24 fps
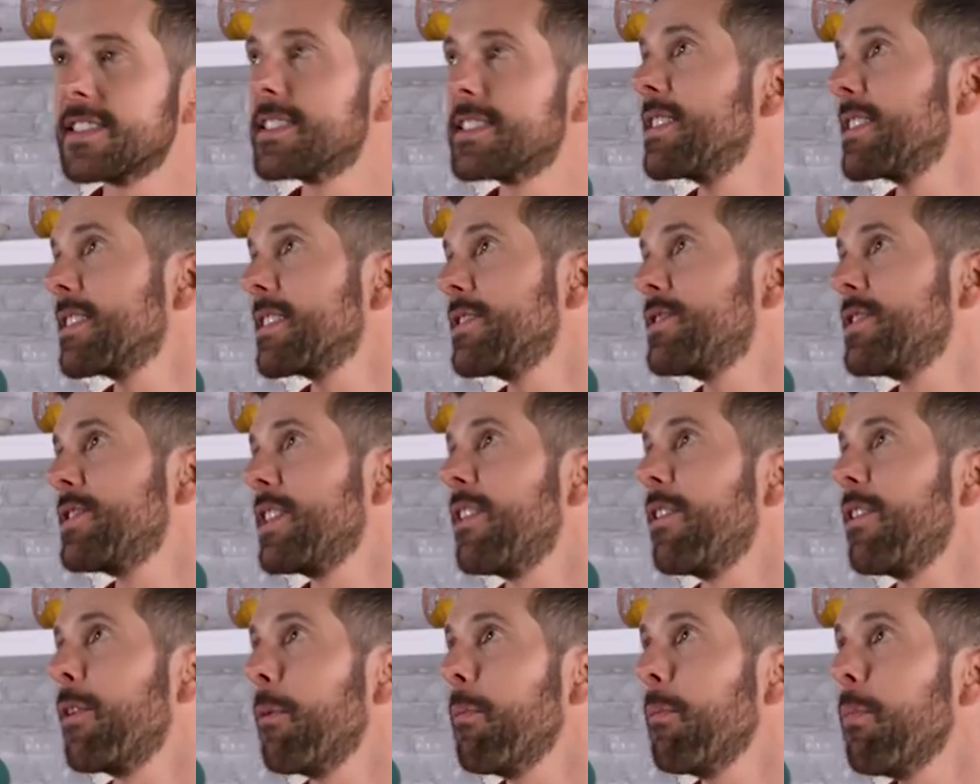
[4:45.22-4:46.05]
is silica
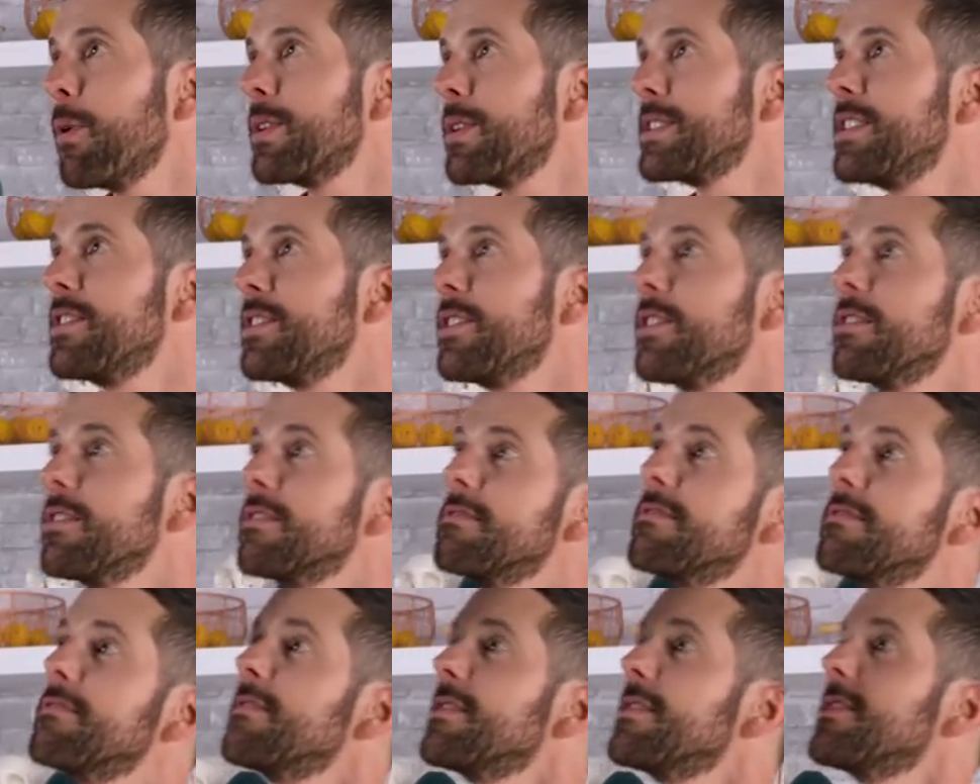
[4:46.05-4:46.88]
gel, it will poison you.
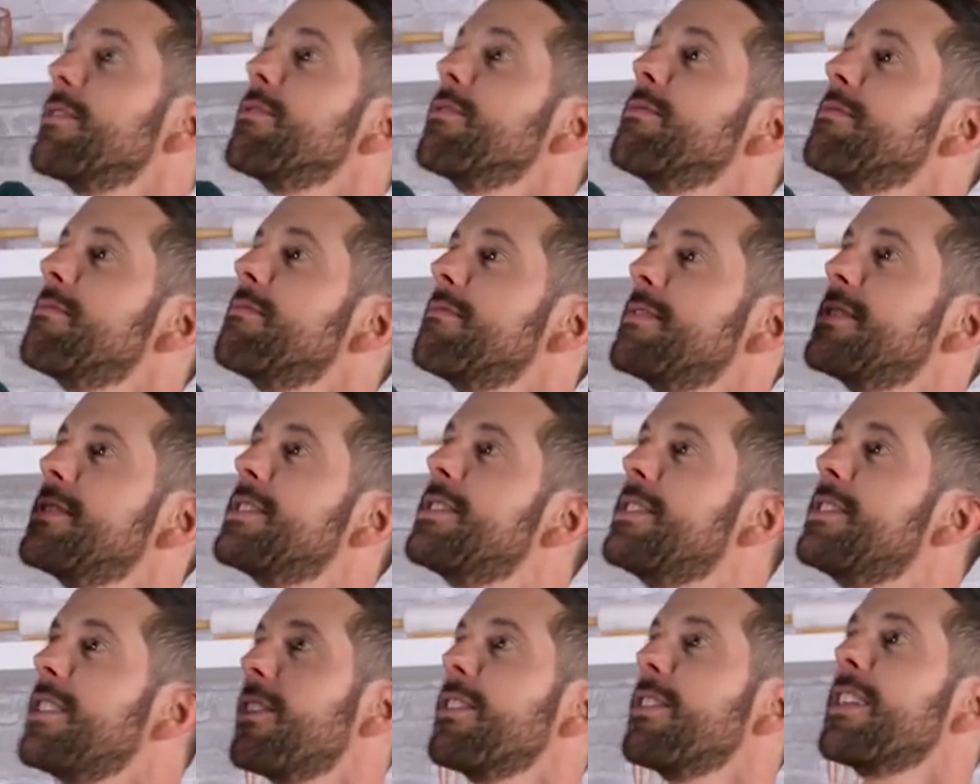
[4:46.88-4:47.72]
So
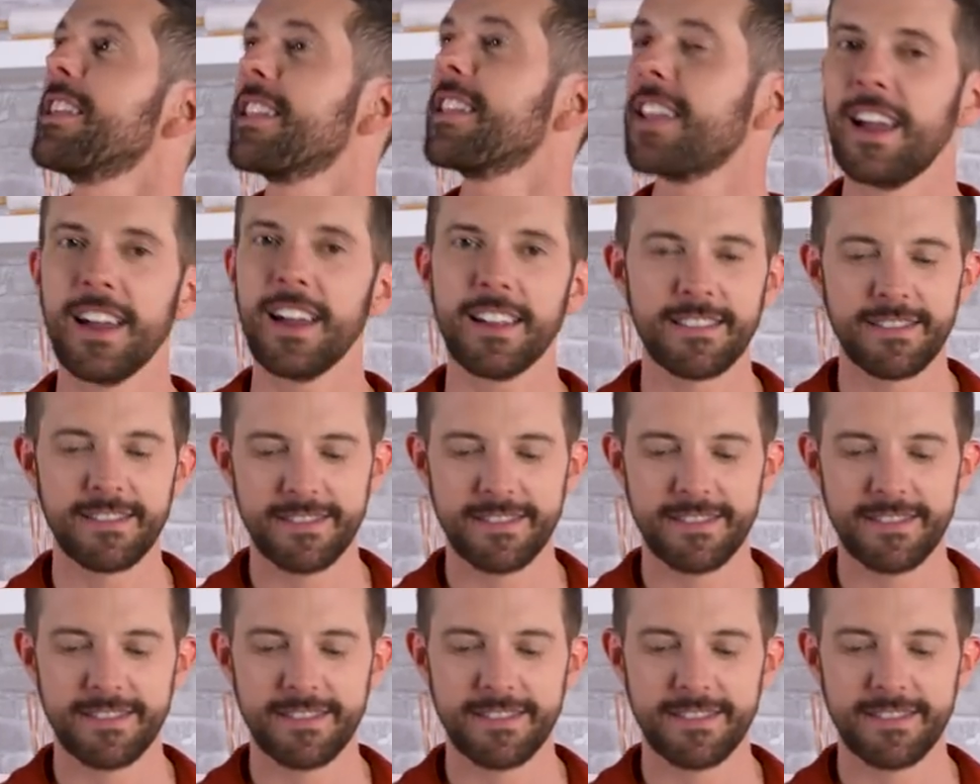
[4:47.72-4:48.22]
don't eat that.